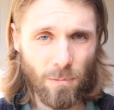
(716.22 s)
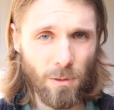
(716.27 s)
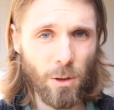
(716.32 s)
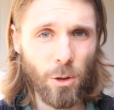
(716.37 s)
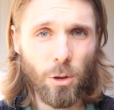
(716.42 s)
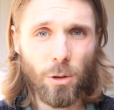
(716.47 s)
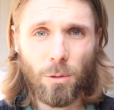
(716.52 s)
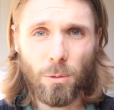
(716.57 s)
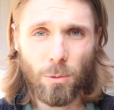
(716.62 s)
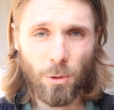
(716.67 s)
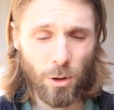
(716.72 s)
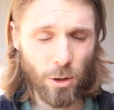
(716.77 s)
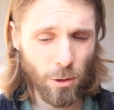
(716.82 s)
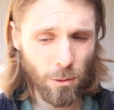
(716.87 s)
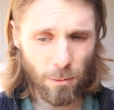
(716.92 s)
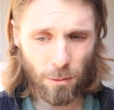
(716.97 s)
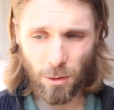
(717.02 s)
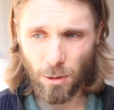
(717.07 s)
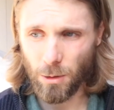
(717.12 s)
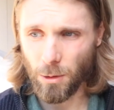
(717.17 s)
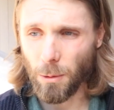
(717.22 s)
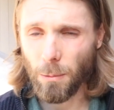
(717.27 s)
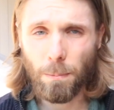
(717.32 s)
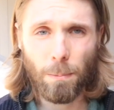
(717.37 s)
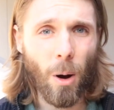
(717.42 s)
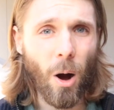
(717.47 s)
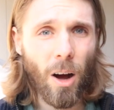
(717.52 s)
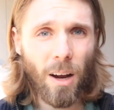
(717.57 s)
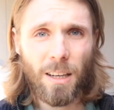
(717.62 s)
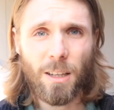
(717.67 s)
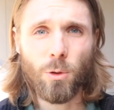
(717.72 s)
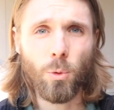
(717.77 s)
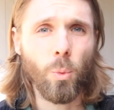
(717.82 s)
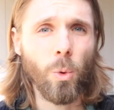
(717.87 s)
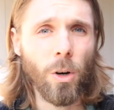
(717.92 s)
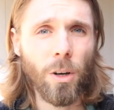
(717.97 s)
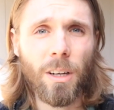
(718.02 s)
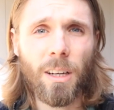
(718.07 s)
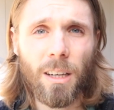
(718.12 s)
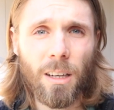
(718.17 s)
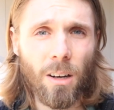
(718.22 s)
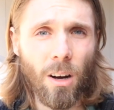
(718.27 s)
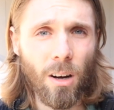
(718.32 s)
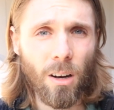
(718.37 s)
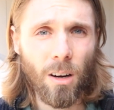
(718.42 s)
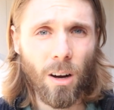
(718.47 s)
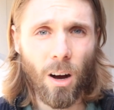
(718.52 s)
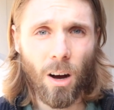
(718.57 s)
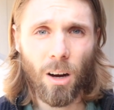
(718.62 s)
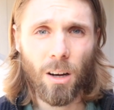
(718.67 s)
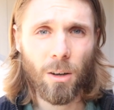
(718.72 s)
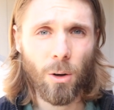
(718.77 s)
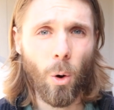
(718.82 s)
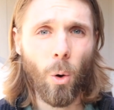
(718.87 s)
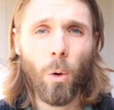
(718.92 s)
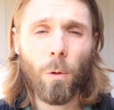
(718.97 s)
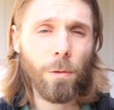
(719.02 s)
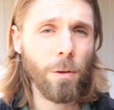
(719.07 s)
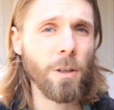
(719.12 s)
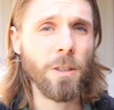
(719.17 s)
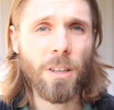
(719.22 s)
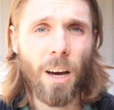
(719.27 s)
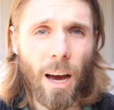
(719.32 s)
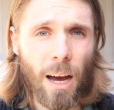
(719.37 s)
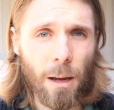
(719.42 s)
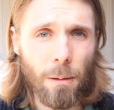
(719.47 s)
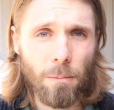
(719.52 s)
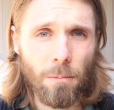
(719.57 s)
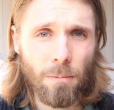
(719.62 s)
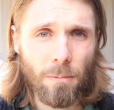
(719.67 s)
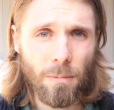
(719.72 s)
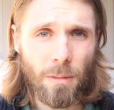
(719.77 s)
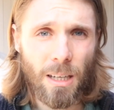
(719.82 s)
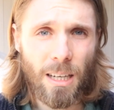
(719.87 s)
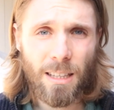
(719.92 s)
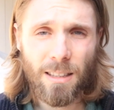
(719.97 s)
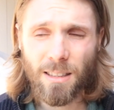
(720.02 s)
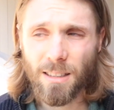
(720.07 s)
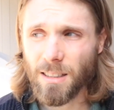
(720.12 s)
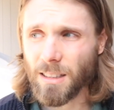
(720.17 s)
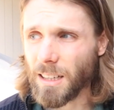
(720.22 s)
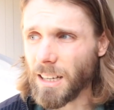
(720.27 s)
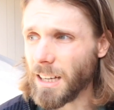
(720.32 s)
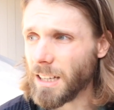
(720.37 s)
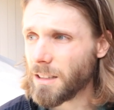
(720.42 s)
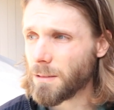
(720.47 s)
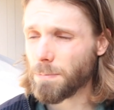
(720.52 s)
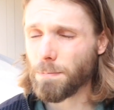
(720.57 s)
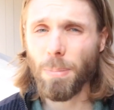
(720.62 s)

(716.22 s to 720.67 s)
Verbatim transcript: your, your, your body's working on overtime. It's, it's